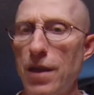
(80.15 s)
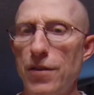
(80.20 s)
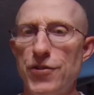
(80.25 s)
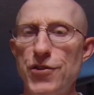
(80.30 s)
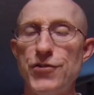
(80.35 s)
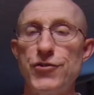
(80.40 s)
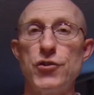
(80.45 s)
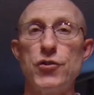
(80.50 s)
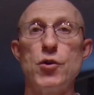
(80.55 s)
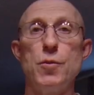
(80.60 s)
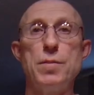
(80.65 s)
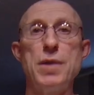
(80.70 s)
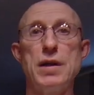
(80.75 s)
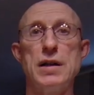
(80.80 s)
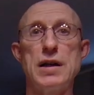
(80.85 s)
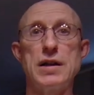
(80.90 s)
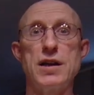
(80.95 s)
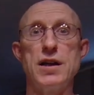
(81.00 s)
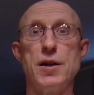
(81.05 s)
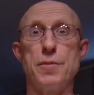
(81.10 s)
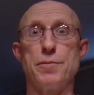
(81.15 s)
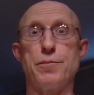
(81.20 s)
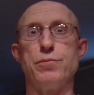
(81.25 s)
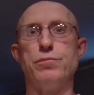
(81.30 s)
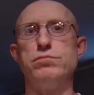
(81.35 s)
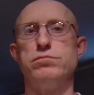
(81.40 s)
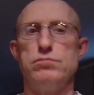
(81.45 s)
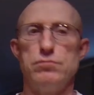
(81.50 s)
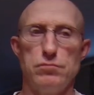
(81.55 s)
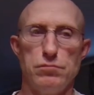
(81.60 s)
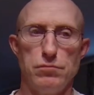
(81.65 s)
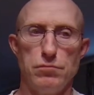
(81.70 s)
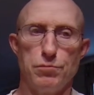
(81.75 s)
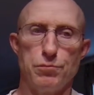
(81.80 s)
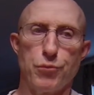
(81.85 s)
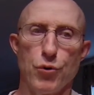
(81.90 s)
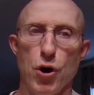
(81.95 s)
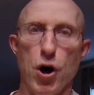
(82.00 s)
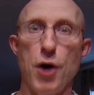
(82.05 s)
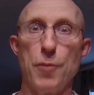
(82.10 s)
This is going to be like an
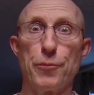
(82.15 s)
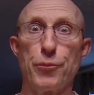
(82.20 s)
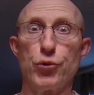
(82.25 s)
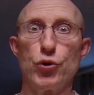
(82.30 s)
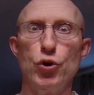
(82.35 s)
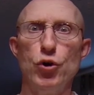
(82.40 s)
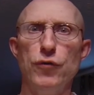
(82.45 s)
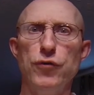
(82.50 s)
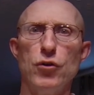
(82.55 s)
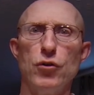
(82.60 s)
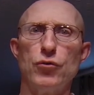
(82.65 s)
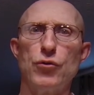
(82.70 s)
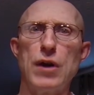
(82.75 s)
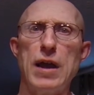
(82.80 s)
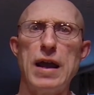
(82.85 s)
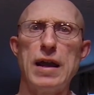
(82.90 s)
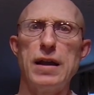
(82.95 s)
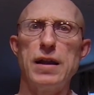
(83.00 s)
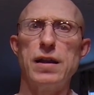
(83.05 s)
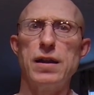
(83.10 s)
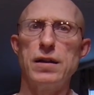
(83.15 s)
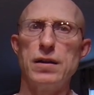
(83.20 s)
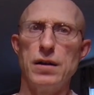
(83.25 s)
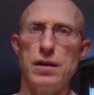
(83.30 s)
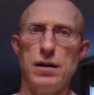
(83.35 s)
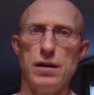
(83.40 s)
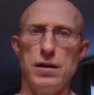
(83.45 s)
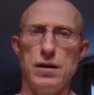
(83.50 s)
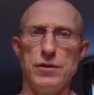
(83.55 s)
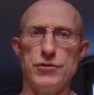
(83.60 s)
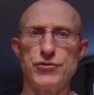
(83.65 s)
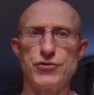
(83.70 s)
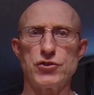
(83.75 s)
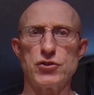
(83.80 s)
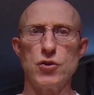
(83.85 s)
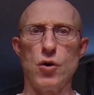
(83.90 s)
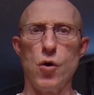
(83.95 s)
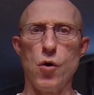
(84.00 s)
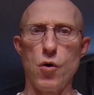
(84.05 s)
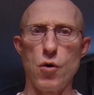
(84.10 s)
approval rating
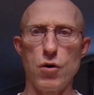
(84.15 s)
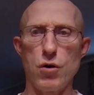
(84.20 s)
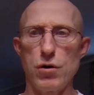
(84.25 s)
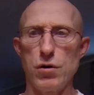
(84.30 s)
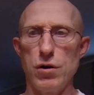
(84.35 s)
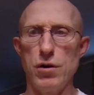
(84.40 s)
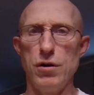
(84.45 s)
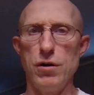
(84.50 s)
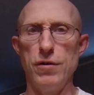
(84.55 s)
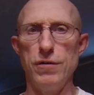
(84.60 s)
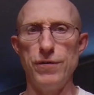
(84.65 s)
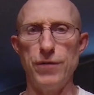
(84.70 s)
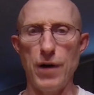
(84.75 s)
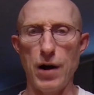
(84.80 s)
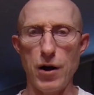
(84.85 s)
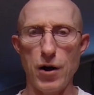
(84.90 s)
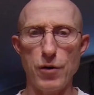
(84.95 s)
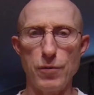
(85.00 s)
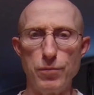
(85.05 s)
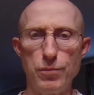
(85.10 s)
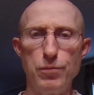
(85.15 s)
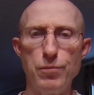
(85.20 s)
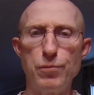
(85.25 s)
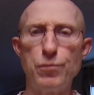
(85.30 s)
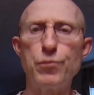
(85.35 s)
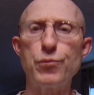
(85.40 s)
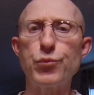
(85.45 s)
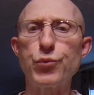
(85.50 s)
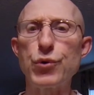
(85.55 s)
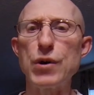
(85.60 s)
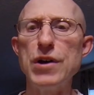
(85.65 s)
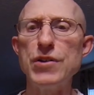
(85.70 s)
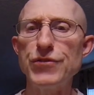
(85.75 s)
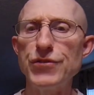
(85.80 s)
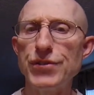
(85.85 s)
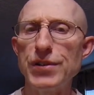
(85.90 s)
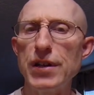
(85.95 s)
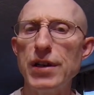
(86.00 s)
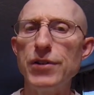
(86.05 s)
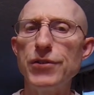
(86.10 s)
score of our
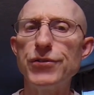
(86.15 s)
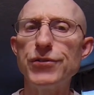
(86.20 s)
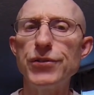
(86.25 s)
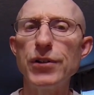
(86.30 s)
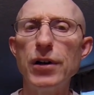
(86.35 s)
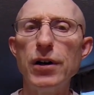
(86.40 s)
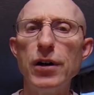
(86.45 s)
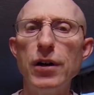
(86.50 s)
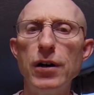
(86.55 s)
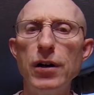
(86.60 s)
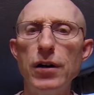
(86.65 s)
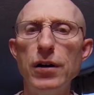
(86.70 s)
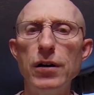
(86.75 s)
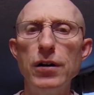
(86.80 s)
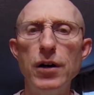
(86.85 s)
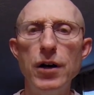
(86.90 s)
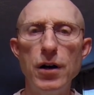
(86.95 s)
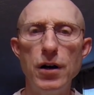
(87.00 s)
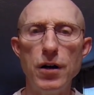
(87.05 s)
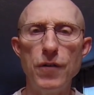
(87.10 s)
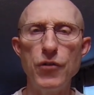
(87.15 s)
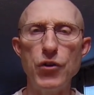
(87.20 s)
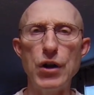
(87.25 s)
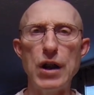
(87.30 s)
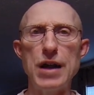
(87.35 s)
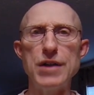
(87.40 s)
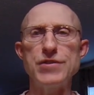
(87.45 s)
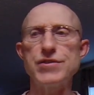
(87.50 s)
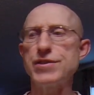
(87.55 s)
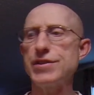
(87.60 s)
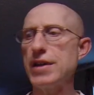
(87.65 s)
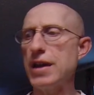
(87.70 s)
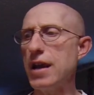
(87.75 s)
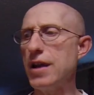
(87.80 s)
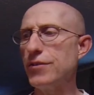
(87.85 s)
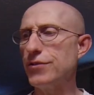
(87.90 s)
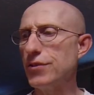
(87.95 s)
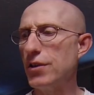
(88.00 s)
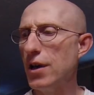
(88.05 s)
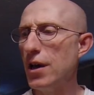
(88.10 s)
President of the United
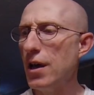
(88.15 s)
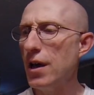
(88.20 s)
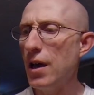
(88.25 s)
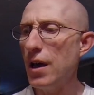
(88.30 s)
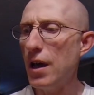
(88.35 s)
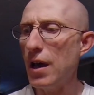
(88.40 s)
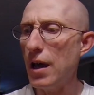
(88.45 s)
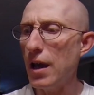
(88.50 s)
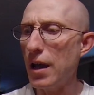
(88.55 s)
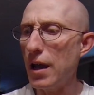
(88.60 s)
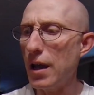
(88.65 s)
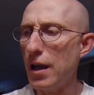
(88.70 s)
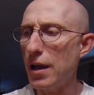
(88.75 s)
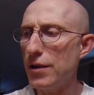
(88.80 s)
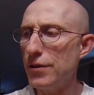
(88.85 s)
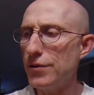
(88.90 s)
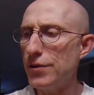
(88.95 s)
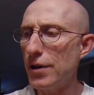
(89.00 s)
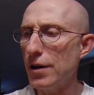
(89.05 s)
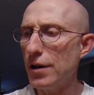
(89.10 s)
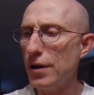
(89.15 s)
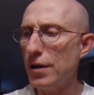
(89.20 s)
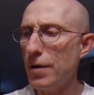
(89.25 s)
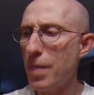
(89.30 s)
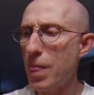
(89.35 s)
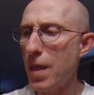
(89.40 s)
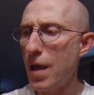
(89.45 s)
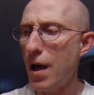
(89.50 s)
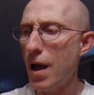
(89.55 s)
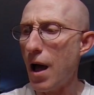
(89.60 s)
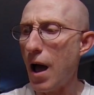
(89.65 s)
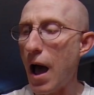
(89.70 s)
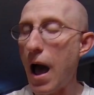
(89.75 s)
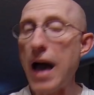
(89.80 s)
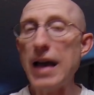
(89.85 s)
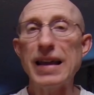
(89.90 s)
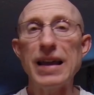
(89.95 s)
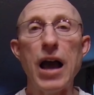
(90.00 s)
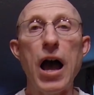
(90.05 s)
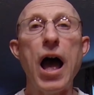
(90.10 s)
States. And
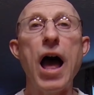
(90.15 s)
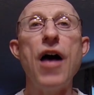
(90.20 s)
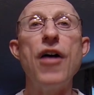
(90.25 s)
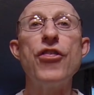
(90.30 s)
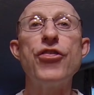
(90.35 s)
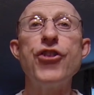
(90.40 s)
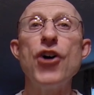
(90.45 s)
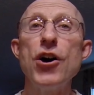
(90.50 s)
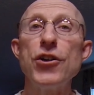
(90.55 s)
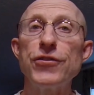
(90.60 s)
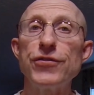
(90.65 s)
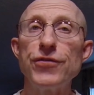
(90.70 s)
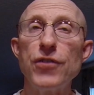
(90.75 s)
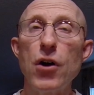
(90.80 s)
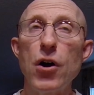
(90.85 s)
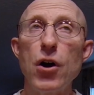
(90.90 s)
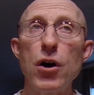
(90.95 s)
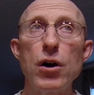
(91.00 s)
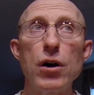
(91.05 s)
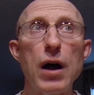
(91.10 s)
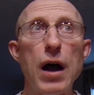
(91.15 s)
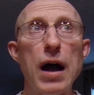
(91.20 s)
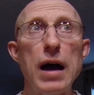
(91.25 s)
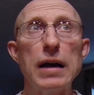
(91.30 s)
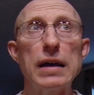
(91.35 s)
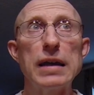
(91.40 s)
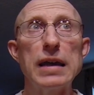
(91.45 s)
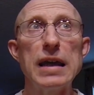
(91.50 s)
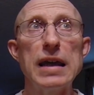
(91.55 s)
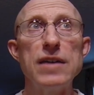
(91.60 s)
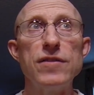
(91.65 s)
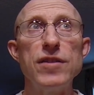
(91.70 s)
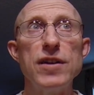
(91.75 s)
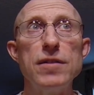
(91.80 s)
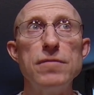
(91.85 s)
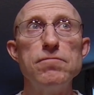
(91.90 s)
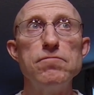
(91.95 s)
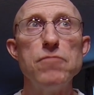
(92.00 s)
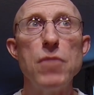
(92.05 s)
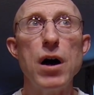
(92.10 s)
thus far, I give
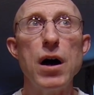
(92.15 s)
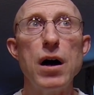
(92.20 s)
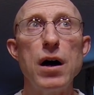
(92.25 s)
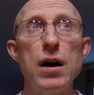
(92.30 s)
him